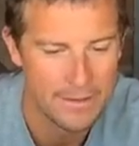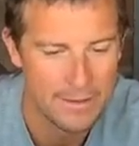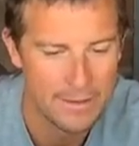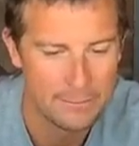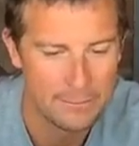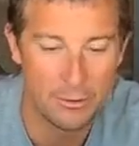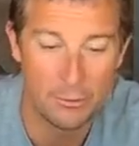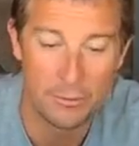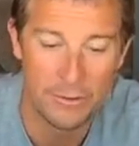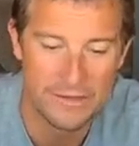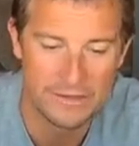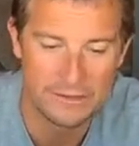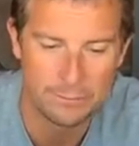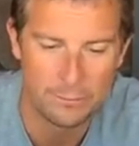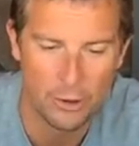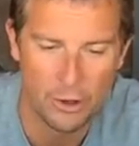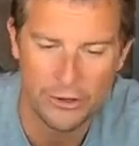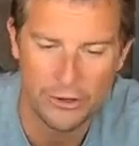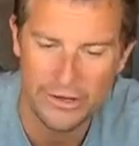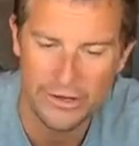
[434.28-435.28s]
But with his
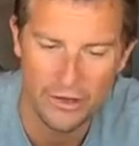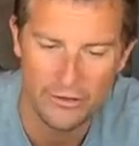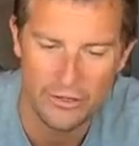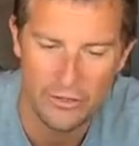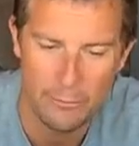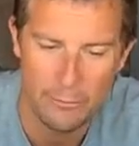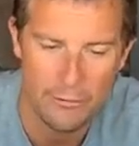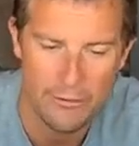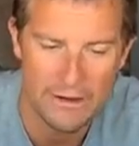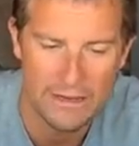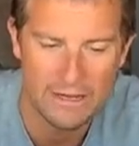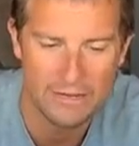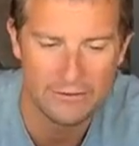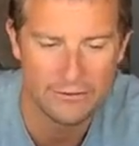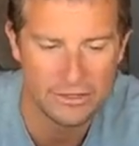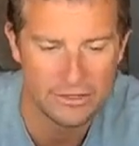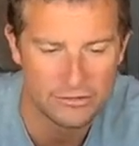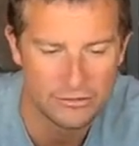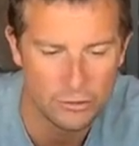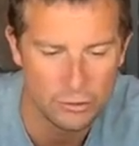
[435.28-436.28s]
body on the brink of
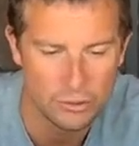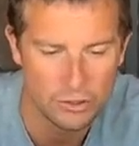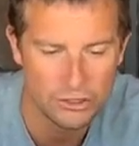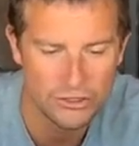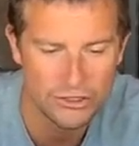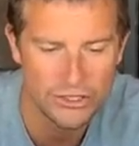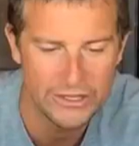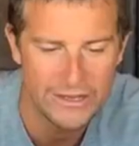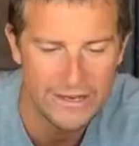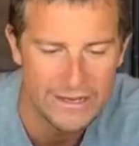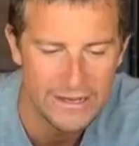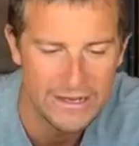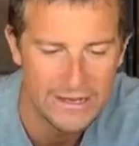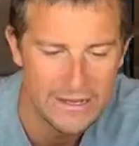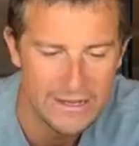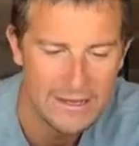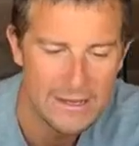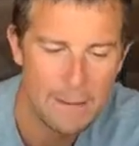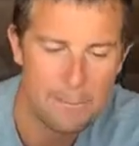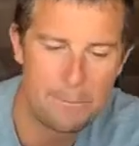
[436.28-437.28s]
exhaustion,
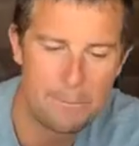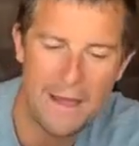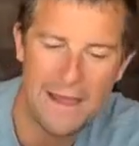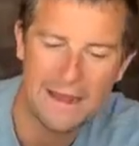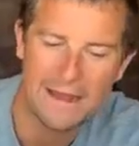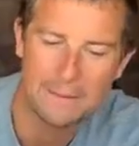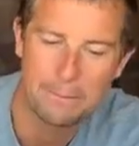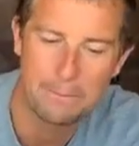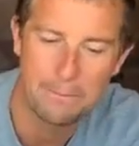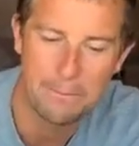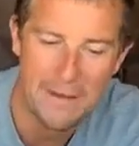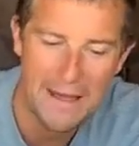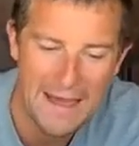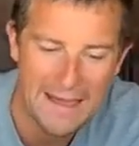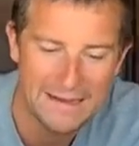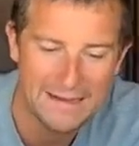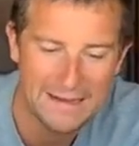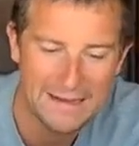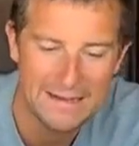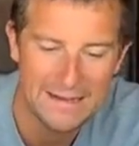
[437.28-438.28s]
Bec
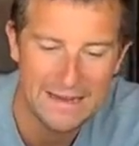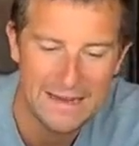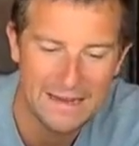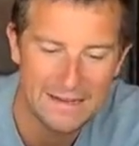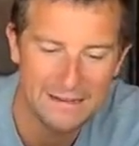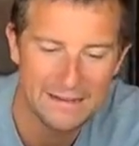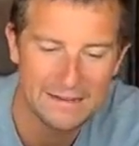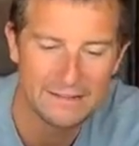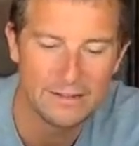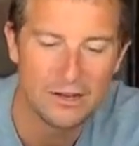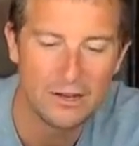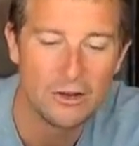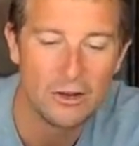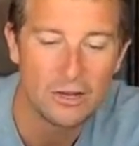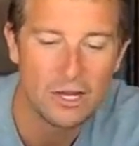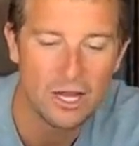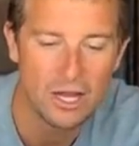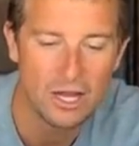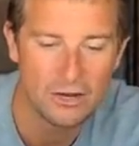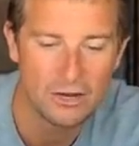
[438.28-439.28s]
badly needed to
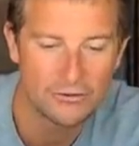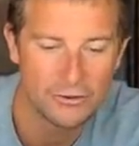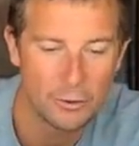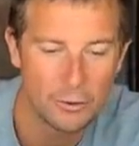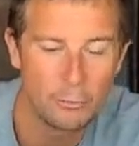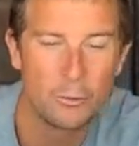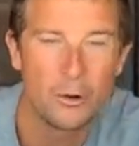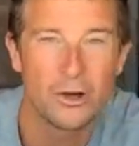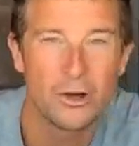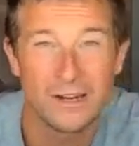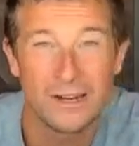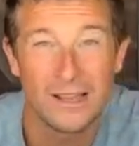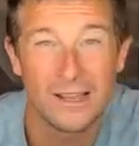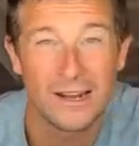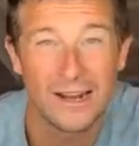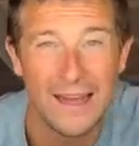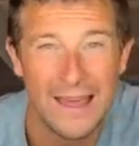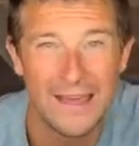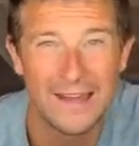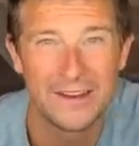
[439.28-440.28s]
look after what
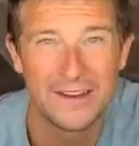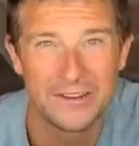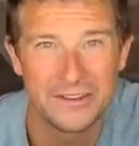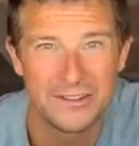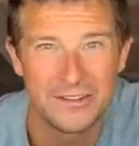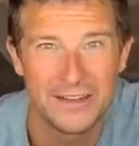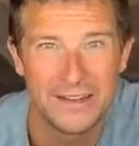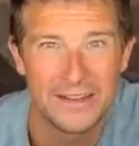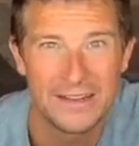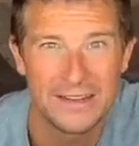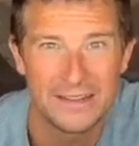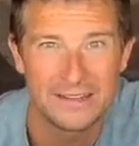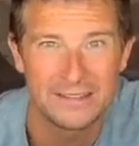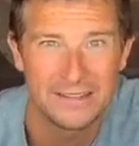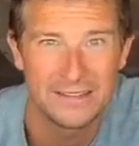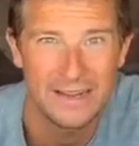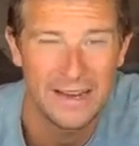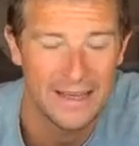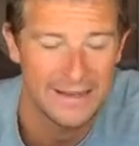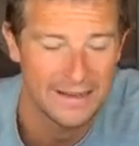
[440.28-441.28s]
little energy he
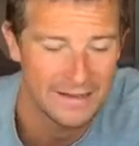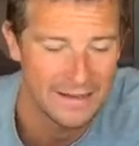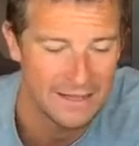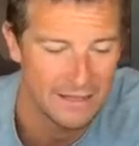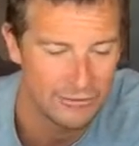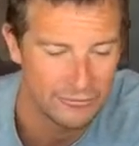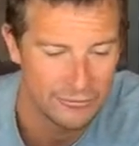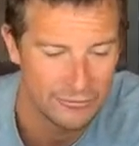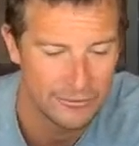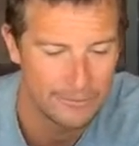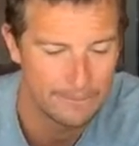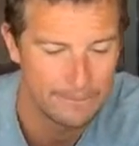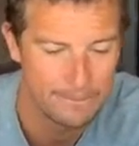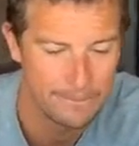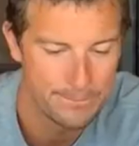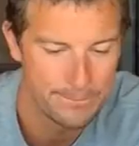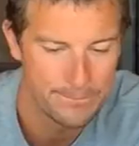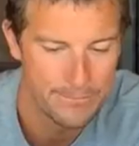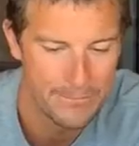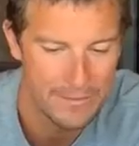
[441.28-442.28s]
still had left.
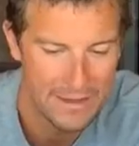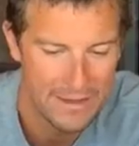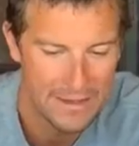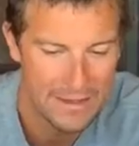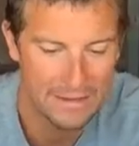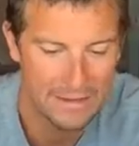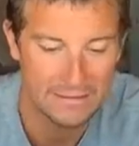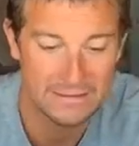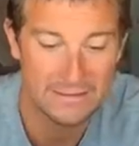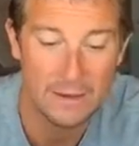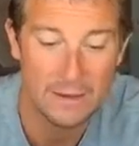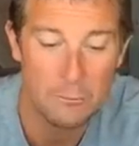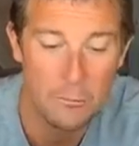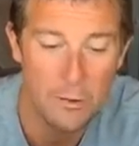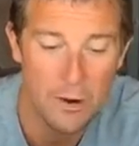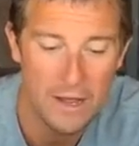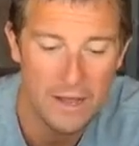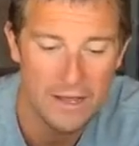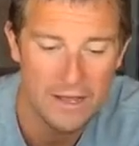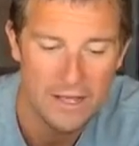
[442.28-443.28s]
And
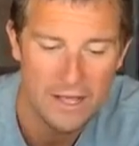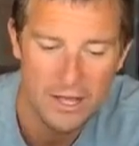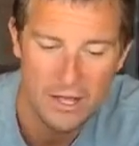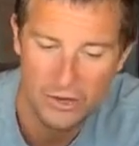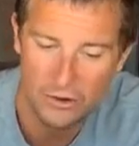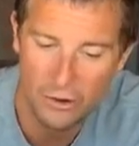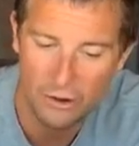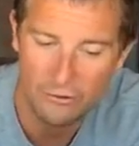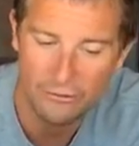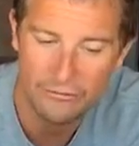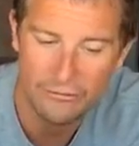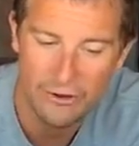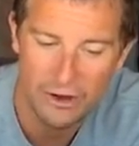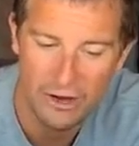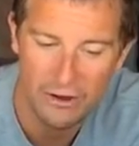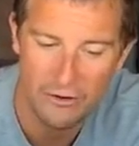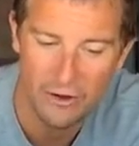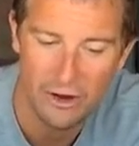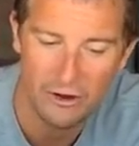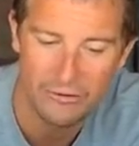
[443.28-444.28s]
somewhere, not
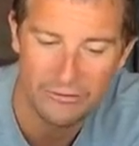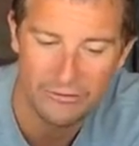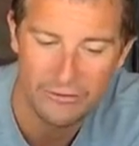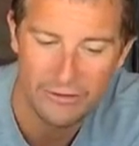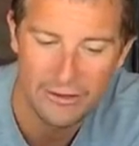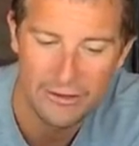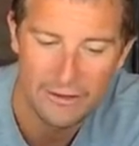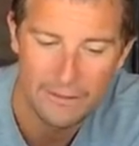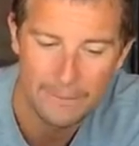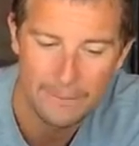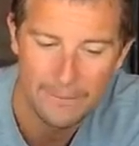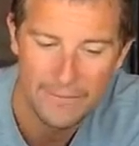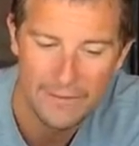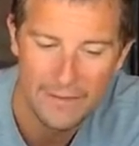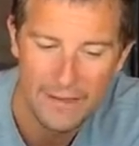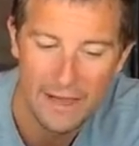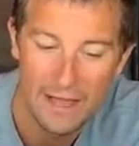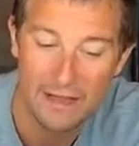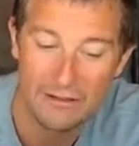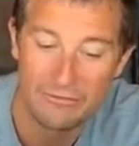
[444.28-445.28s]
far off,
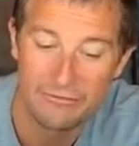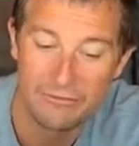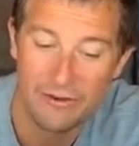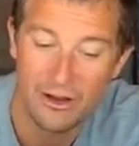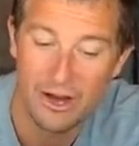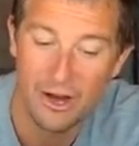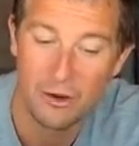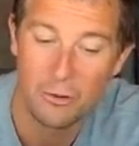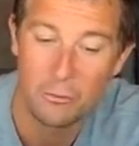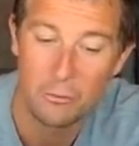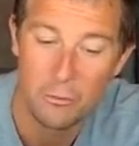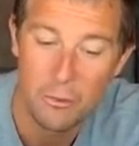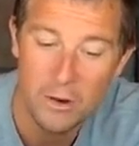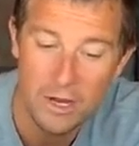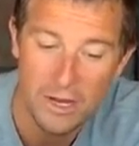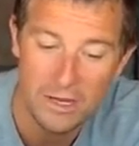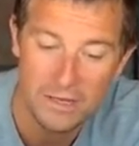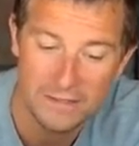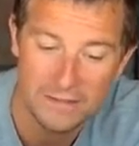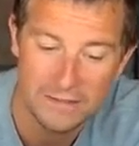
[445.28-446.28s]
far
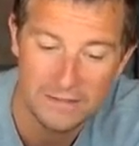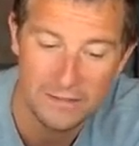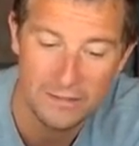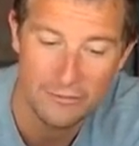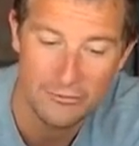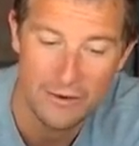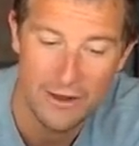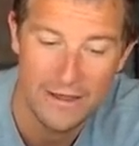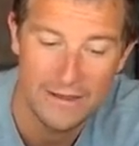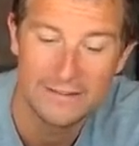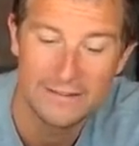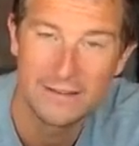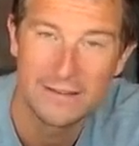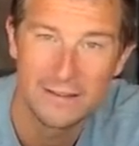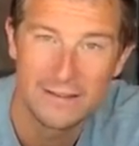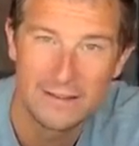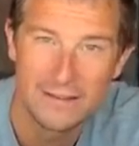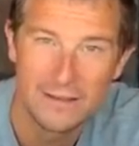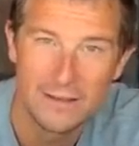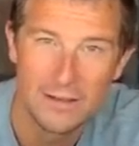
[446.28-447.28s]
worse threat
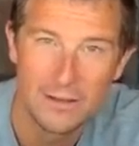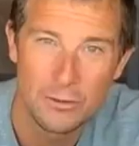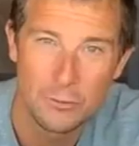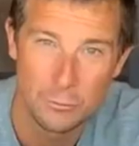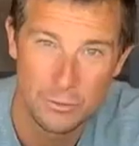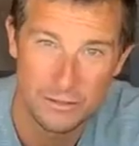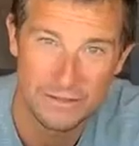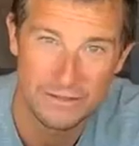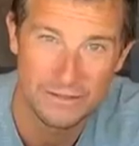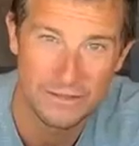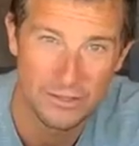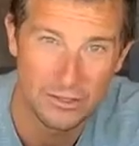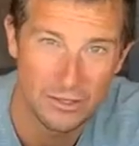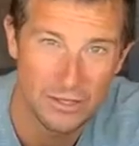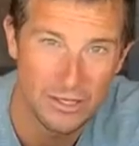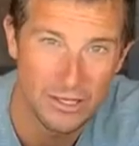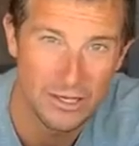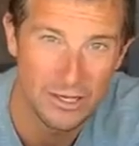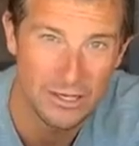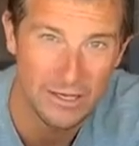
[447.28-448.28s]
was still
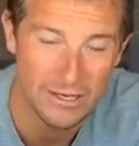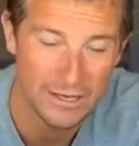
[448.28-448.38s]
lurking.